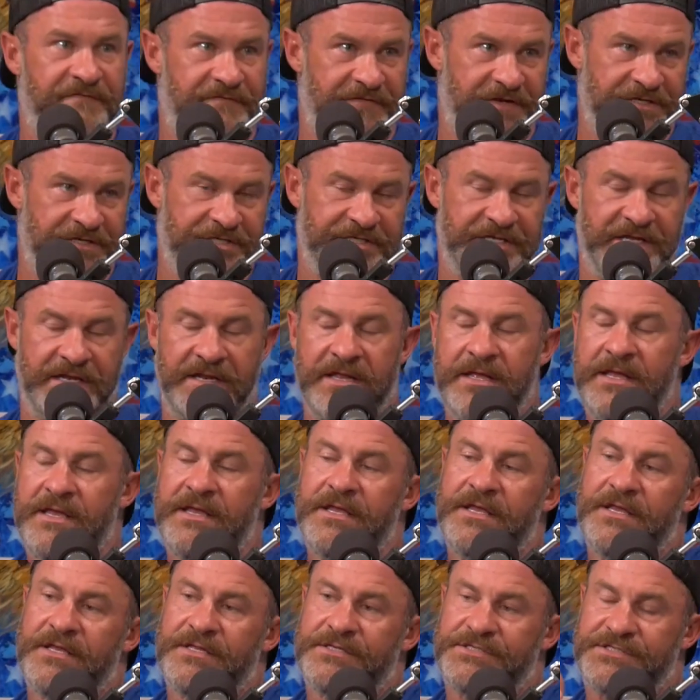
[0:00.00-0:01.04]
deficient.
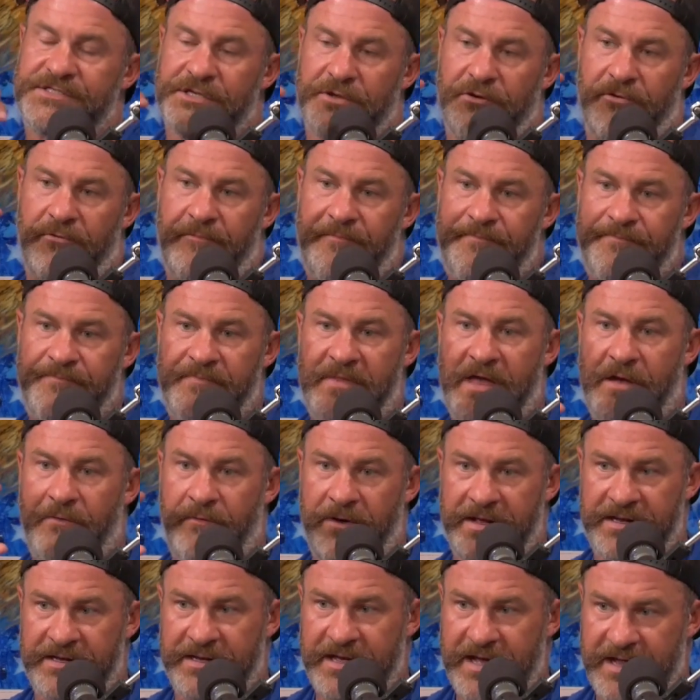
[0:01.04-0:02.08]
So I
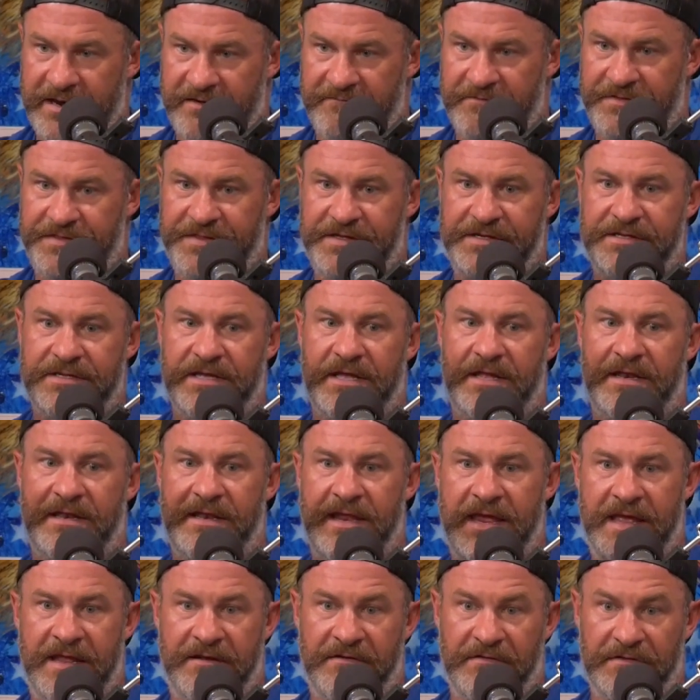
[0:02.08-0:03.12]
went and got everything done,
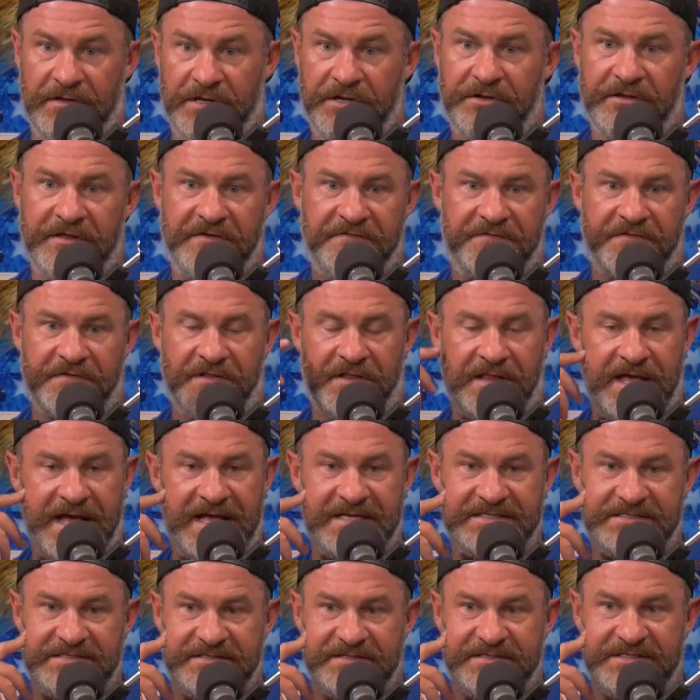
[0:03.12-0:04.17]
and literally for the
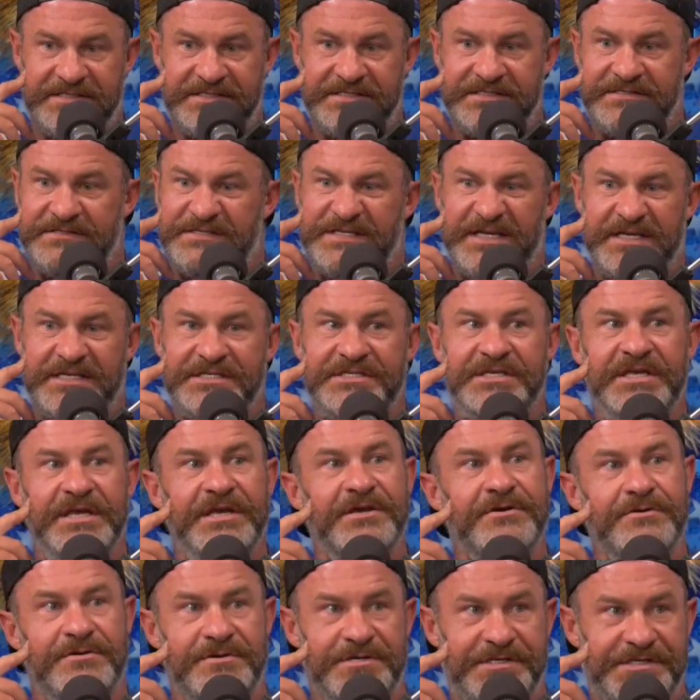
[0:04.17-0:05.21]
last six
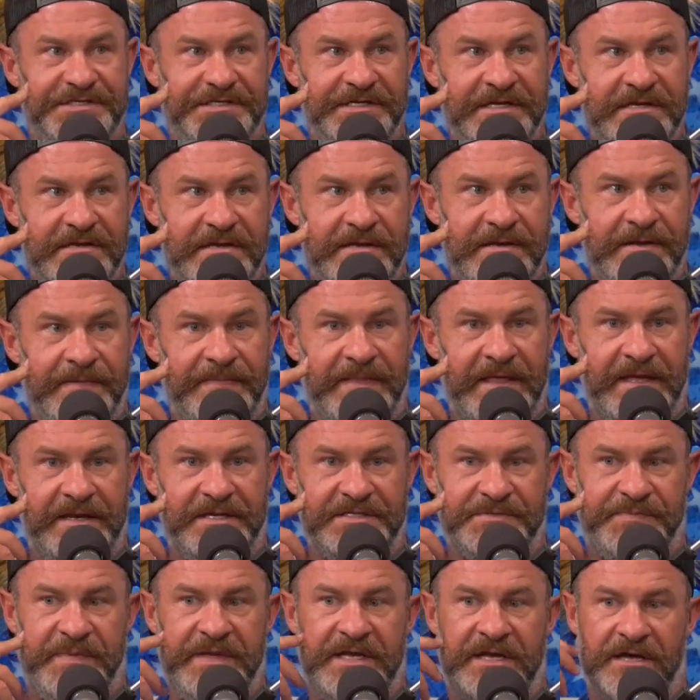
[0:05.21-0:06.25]
years, it
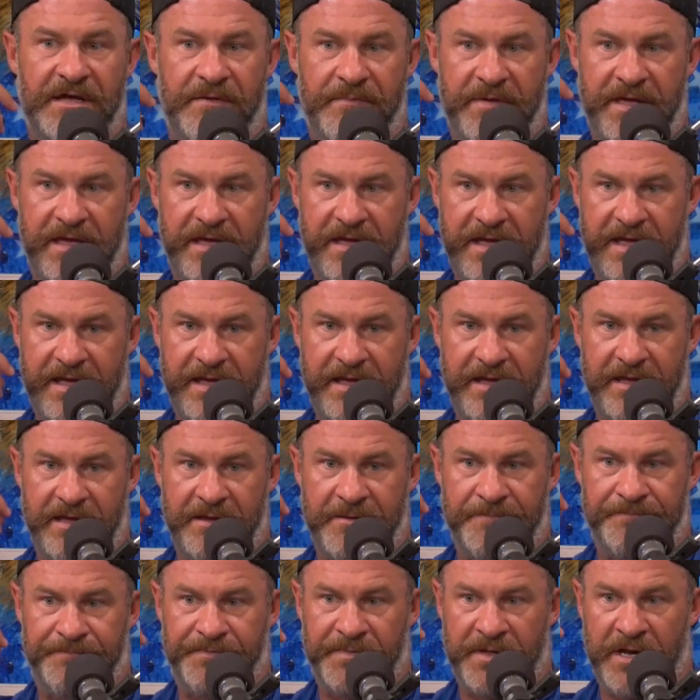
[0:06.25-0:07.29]
has become a,
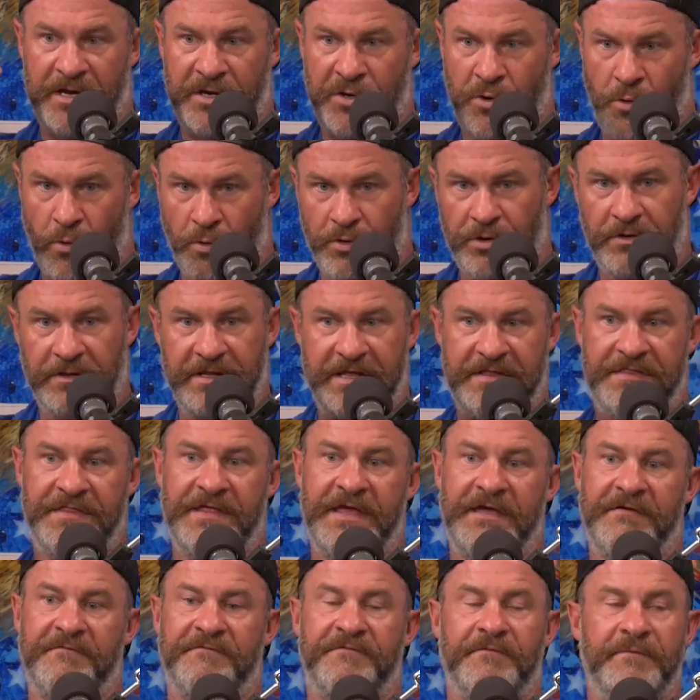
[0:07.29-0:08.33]
a, a quarterly
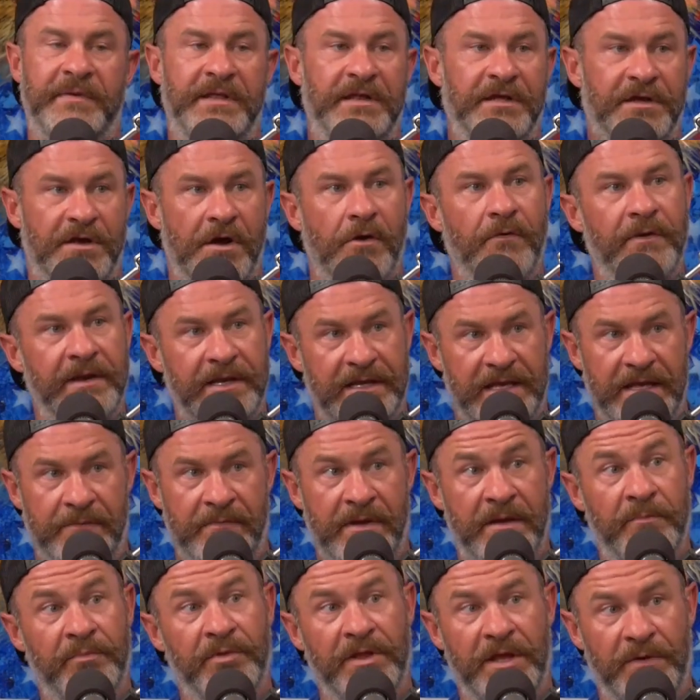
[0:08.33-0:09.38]
thing for me to go in and get
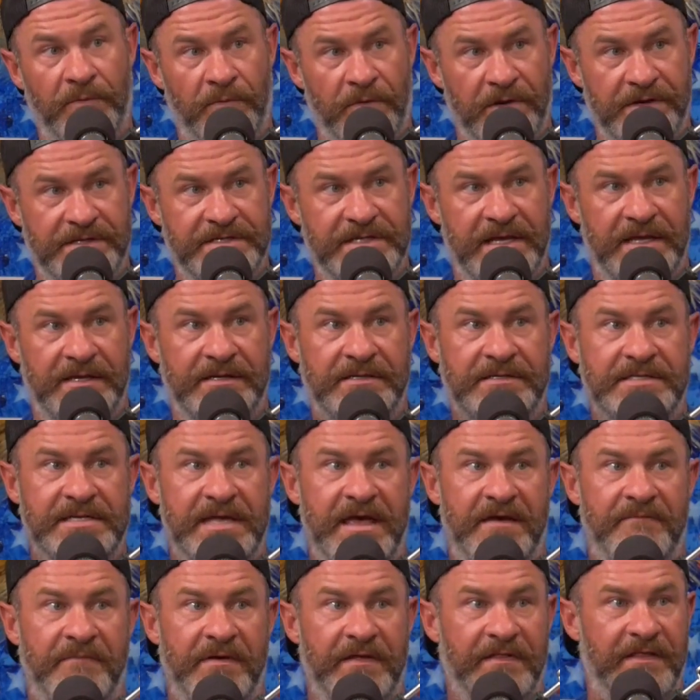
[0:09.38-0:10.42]
my blood work done, to
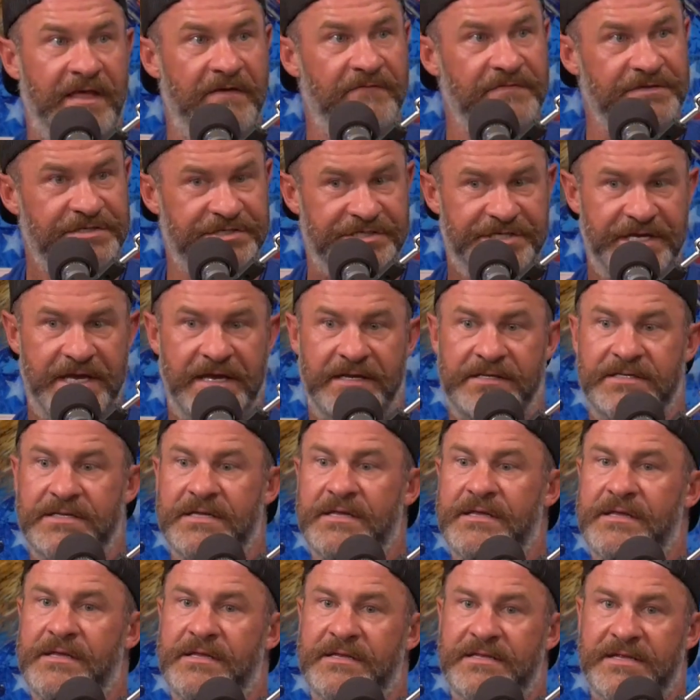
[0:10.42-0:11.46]
have yeah. my levels checked,
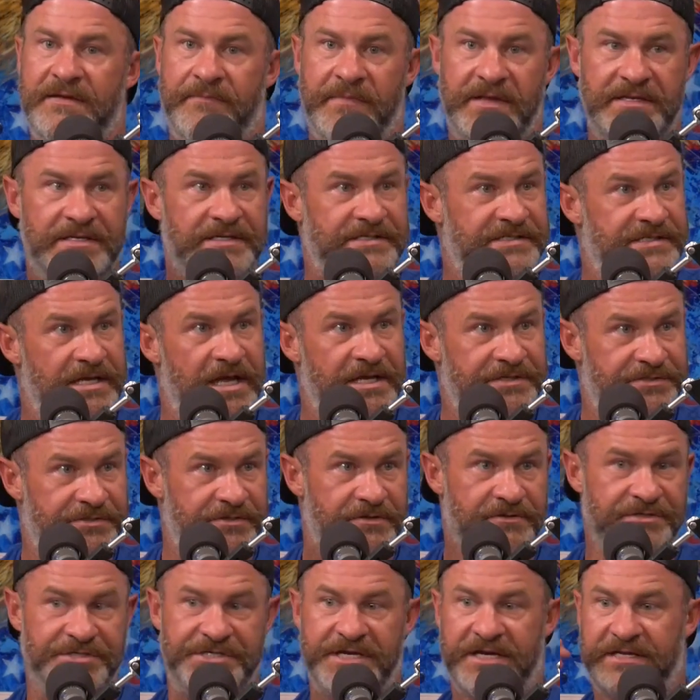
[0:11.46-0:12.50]
to have my
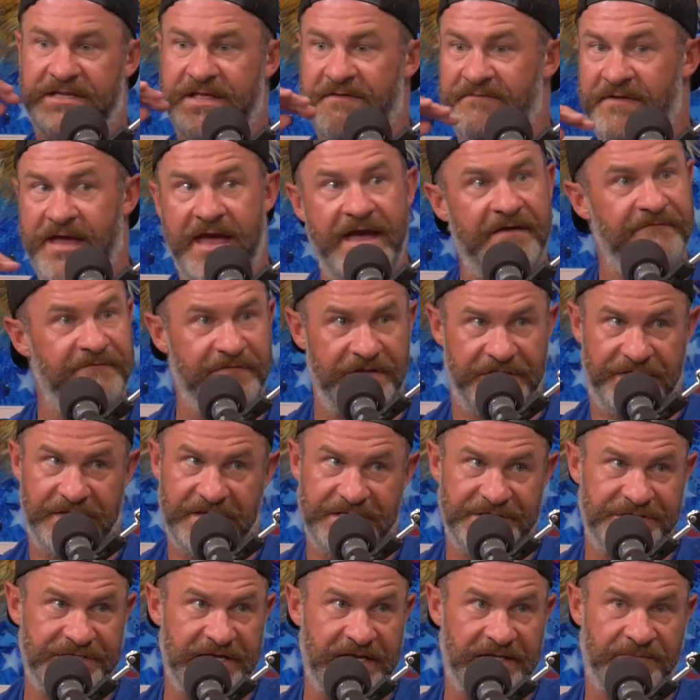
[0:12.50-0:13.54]
testosterone checked, to have
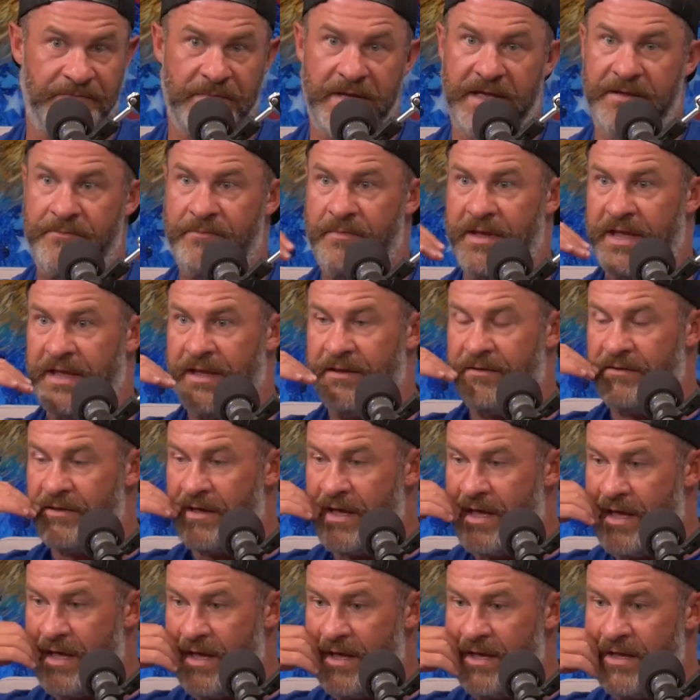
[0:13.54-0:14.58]
everything checked, my my
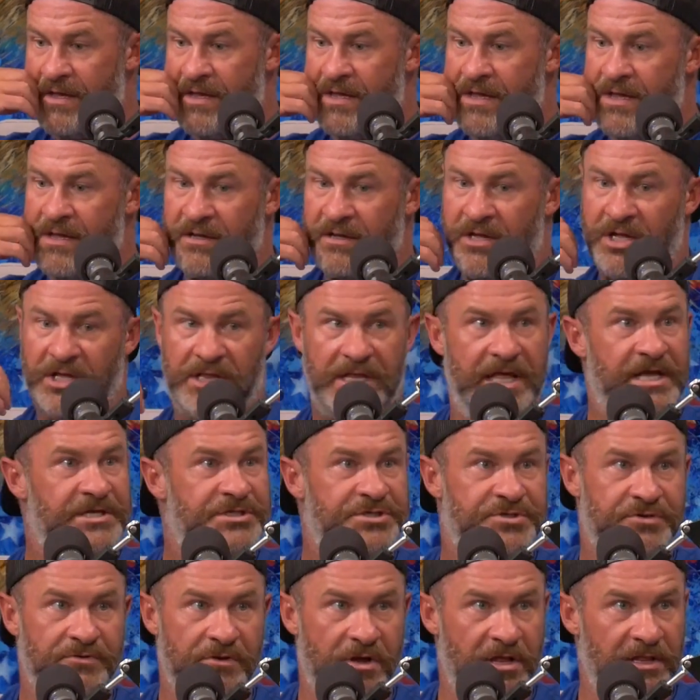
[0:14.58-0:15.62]
uh,
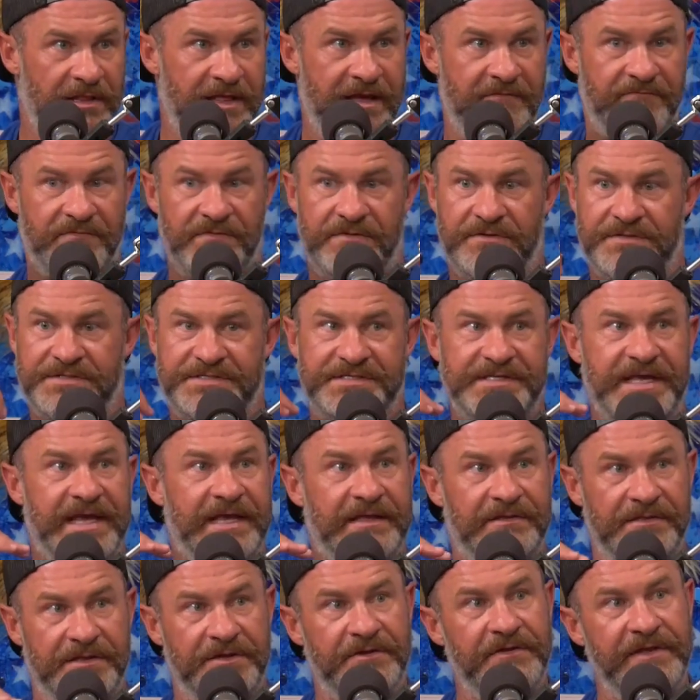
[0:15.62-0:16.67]
cholesterol levels,
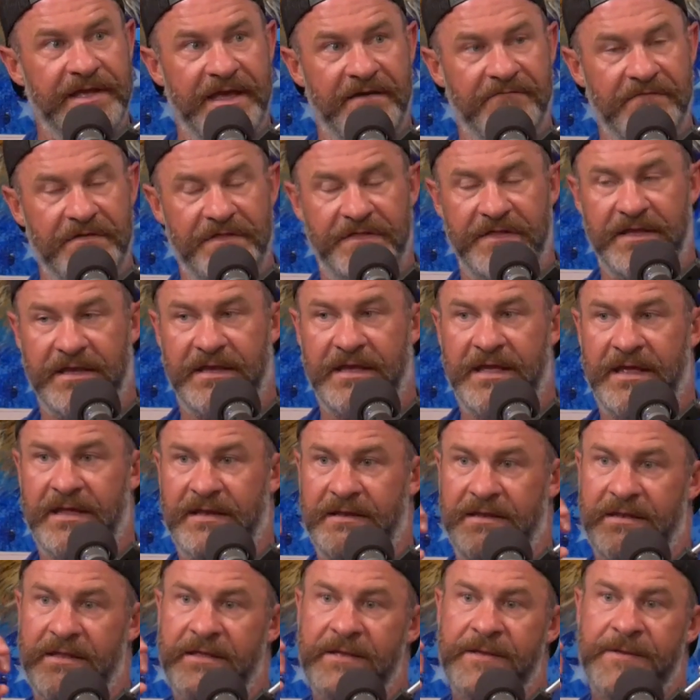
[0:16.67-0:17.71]
like literally everything.
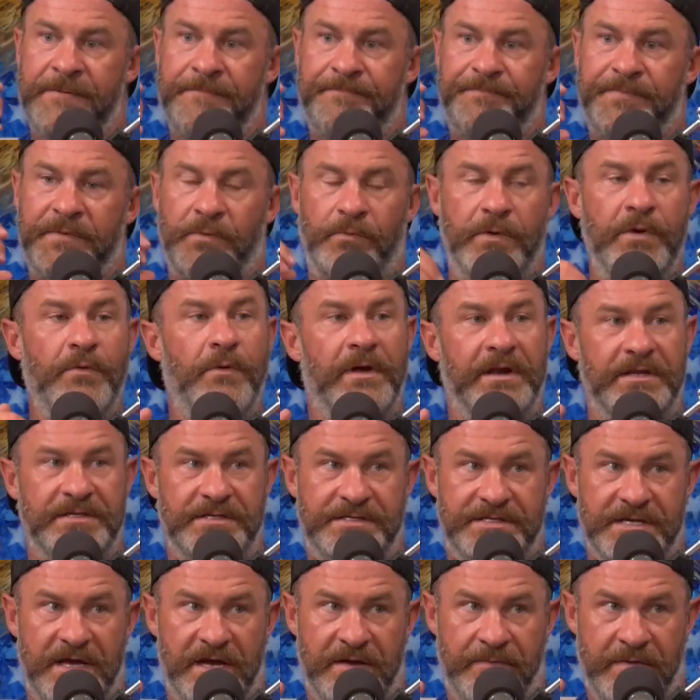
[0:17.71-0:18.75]
And we wanted to
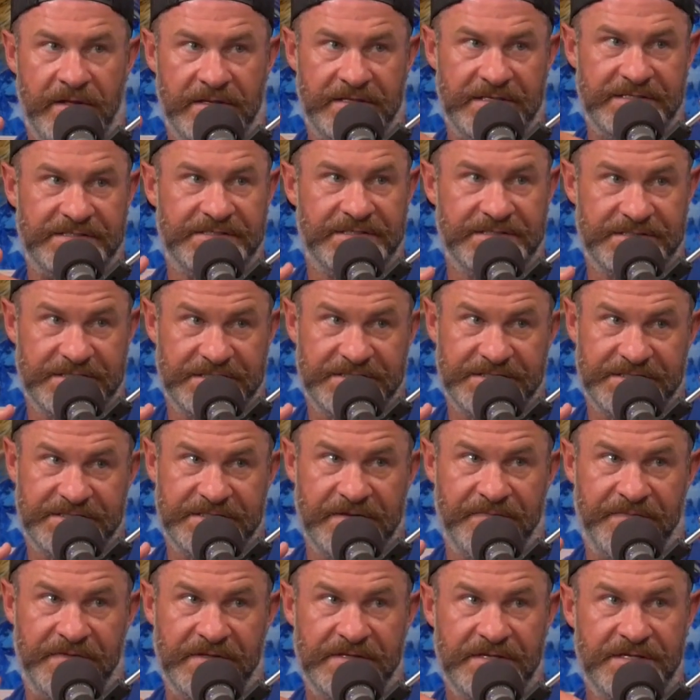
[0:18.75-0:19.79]
talk about this because this is
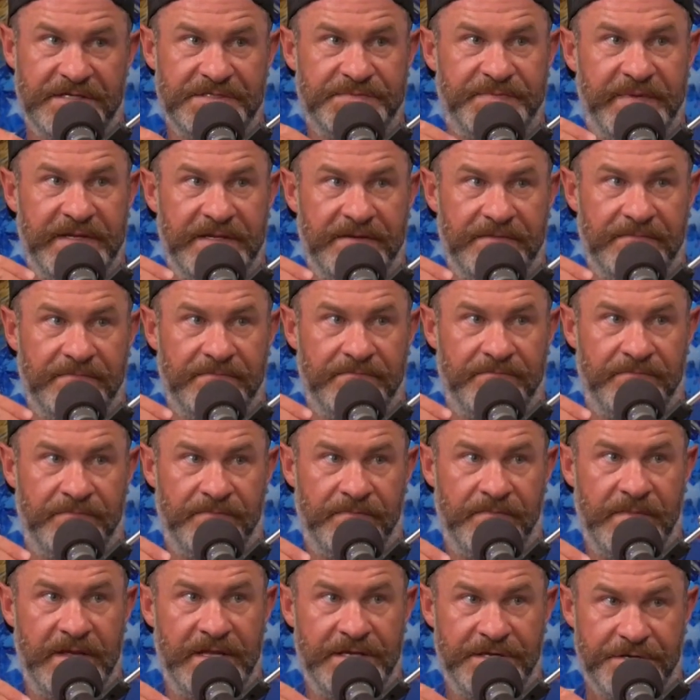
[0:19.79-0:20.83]
something that has been
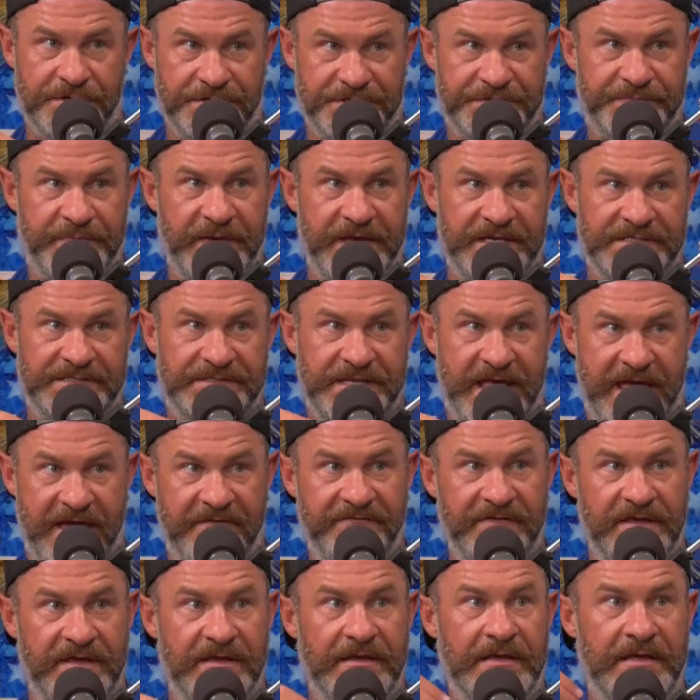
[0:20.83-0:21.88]
in your space
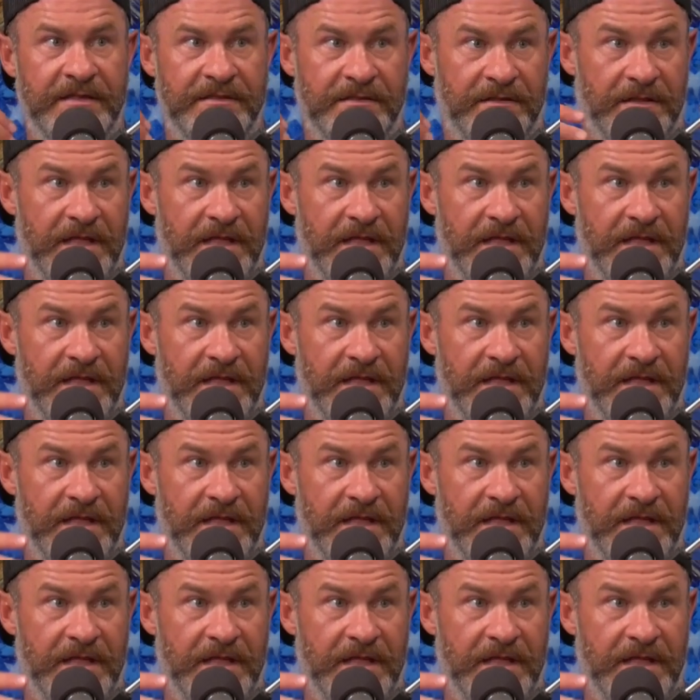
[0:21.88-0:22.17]
heavy in